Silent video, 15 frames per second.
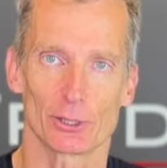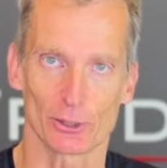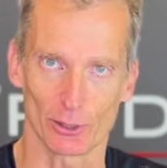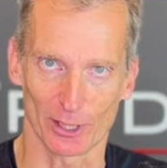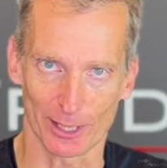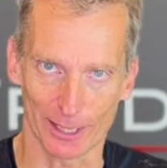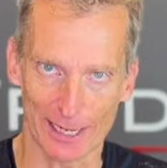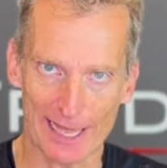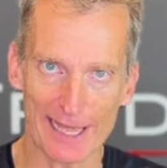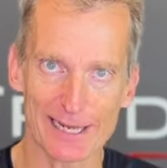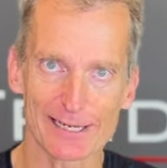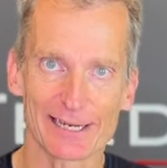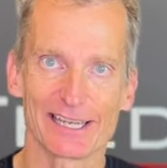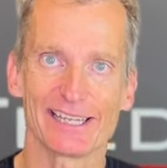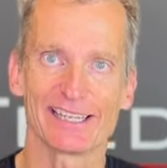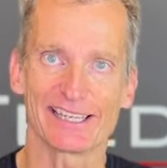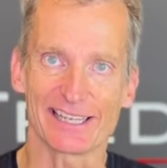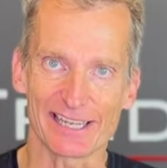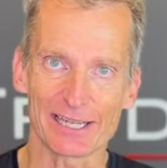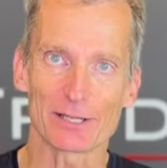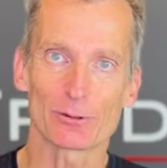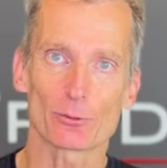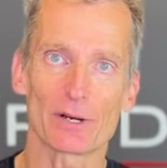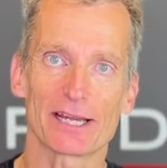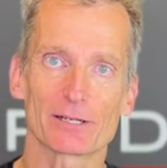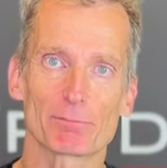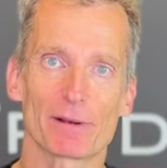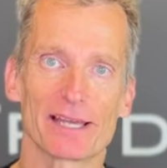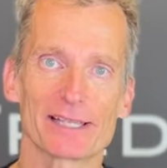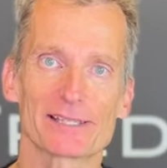to land in the
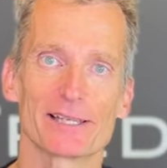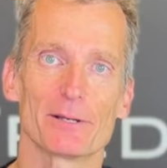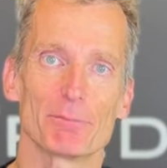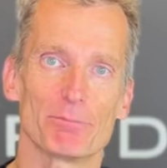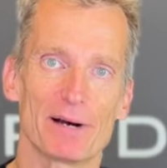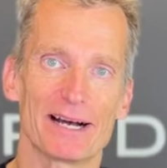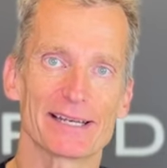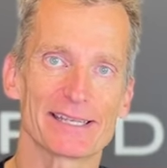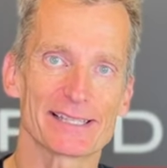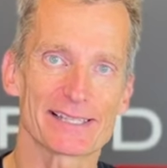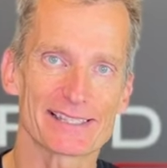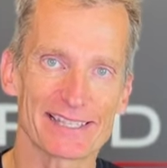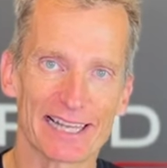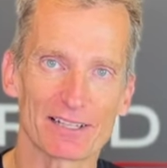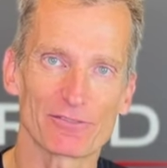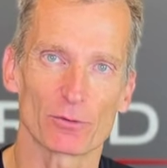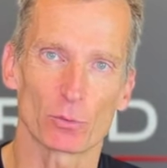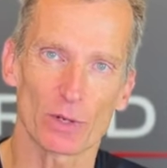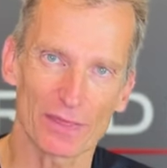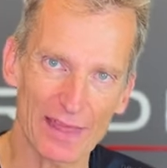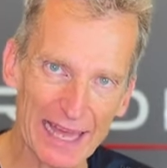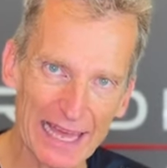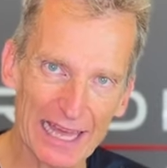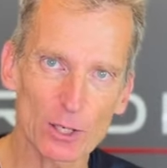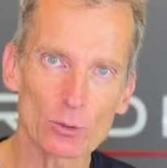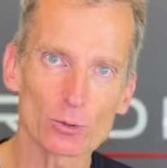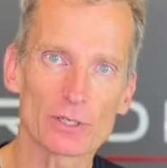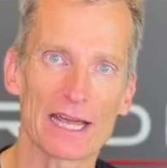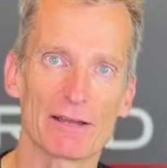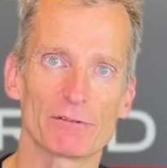right place by itself
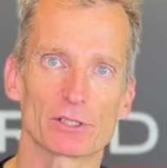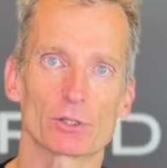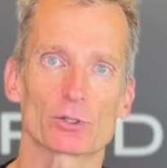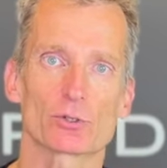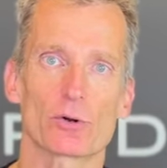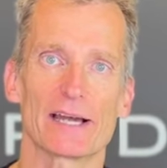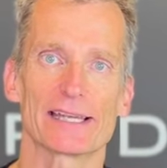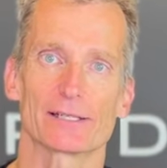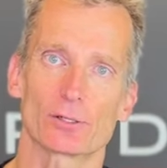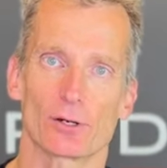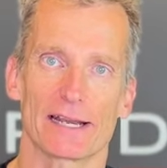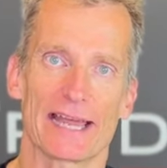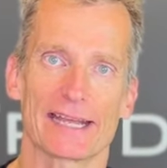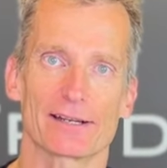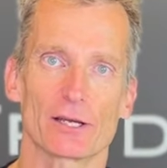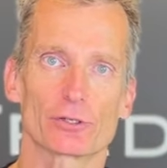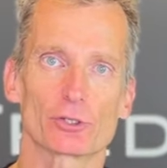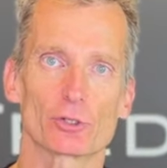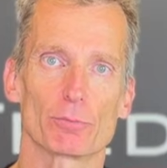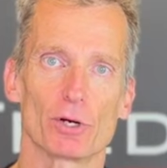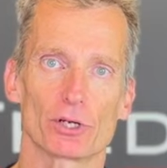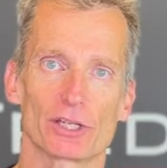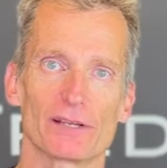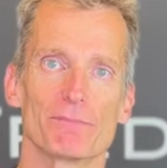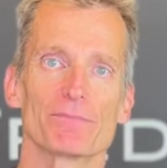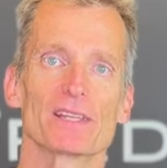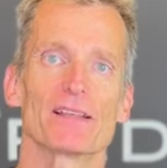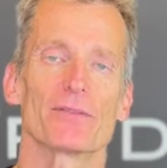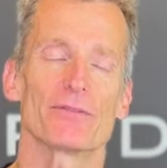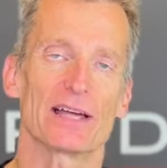without having to try to land under your body.
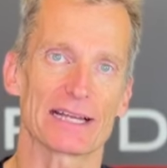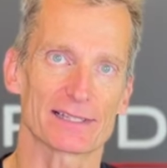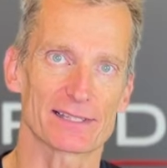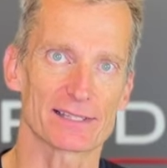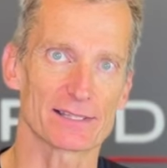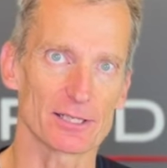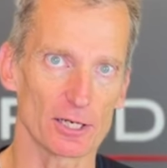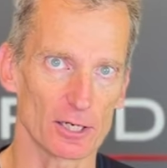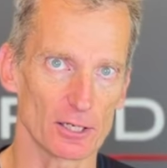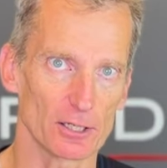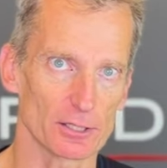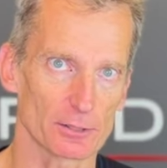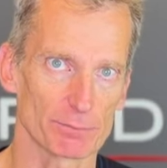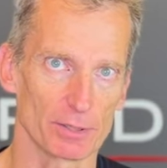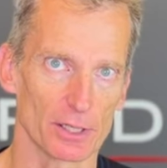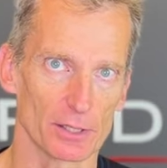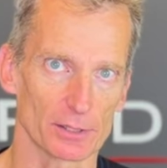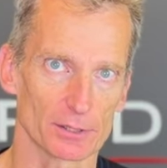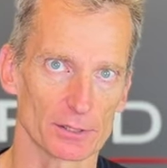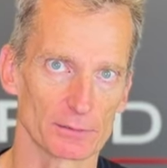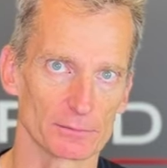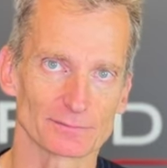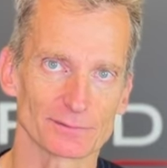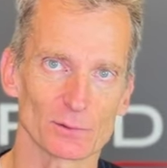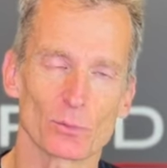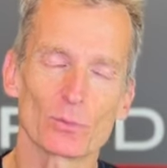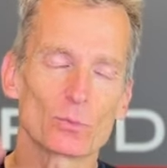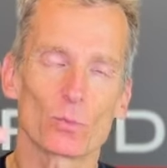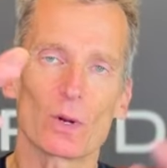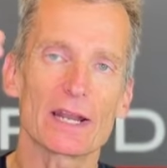That's the hard part.
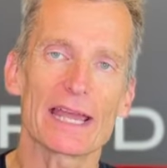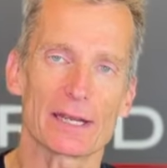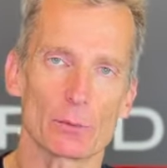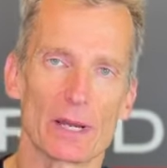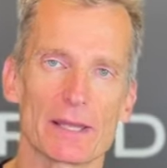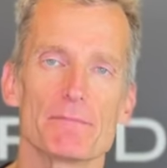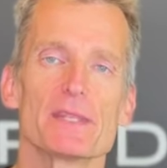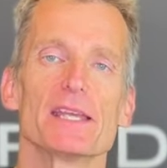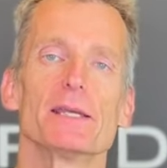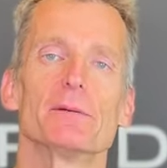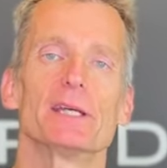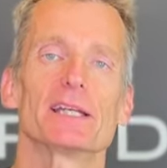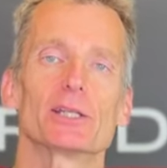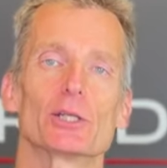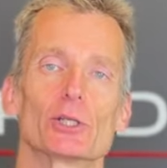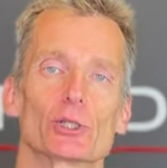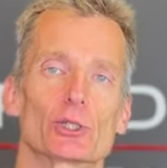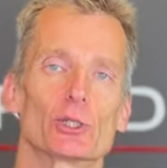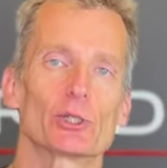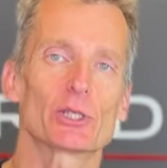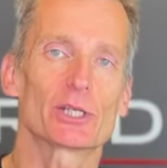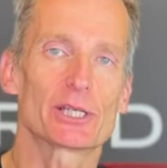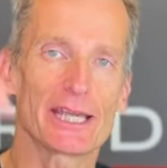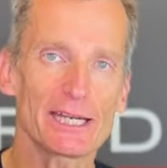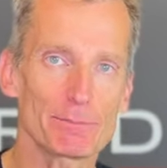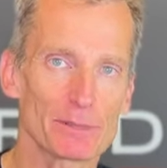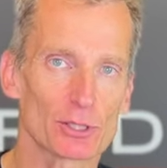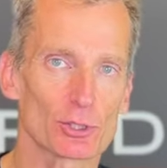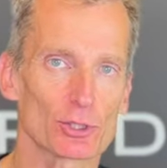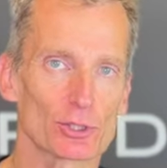Well, anyway, to get
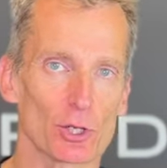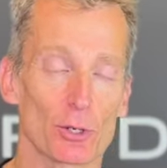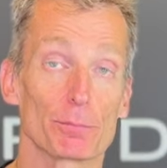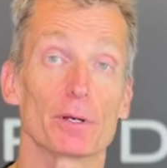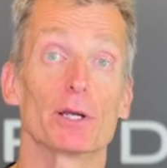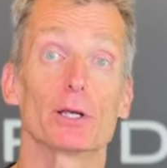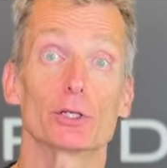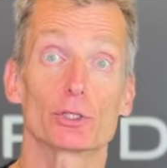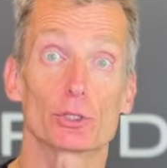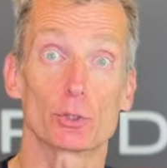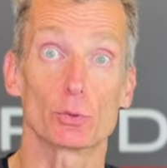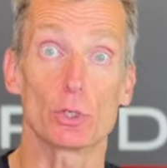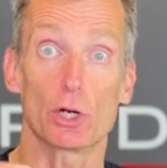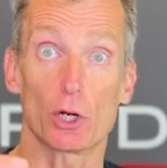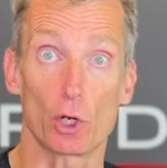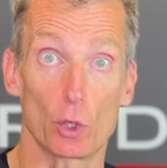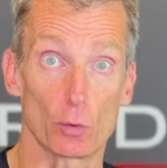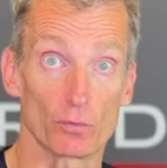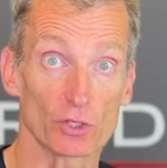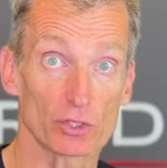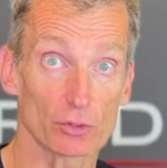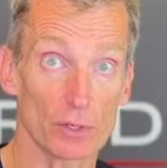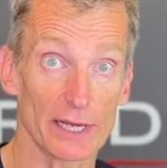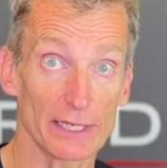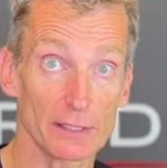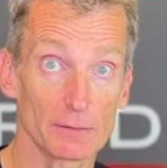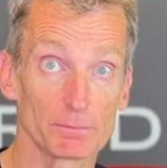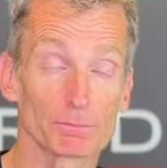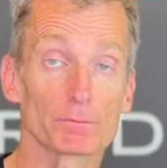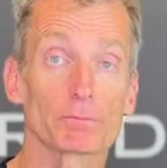me to stop to
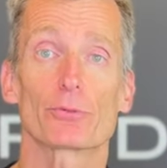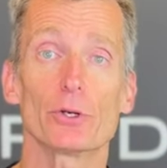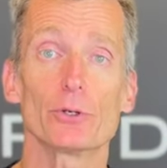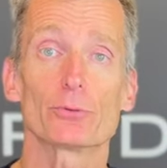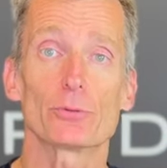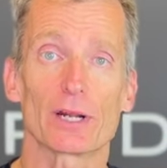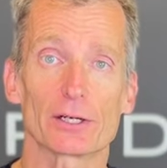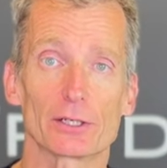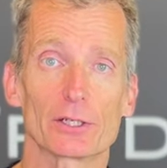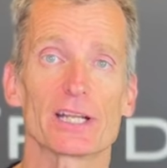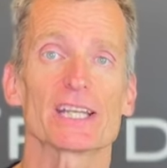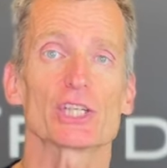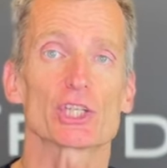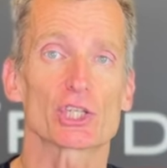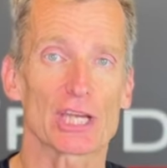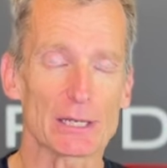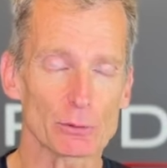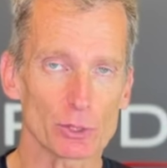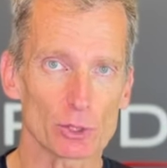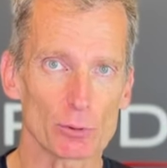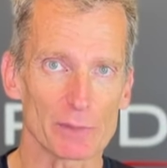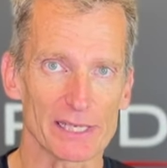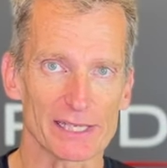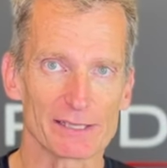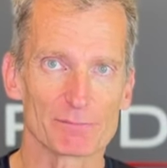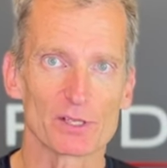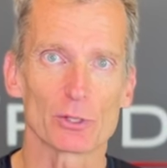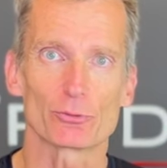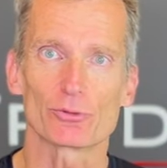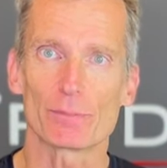overstride, the runner shouted to
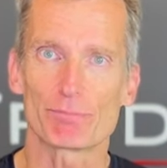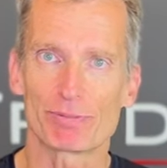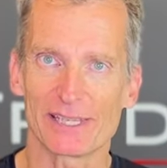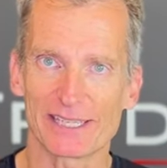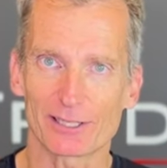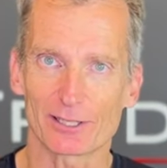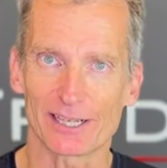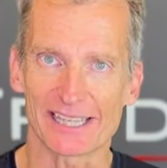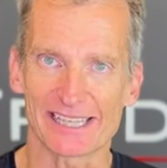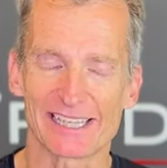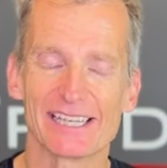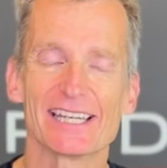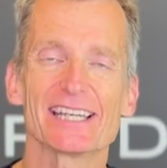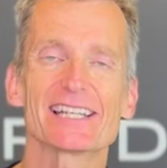me repeatedly,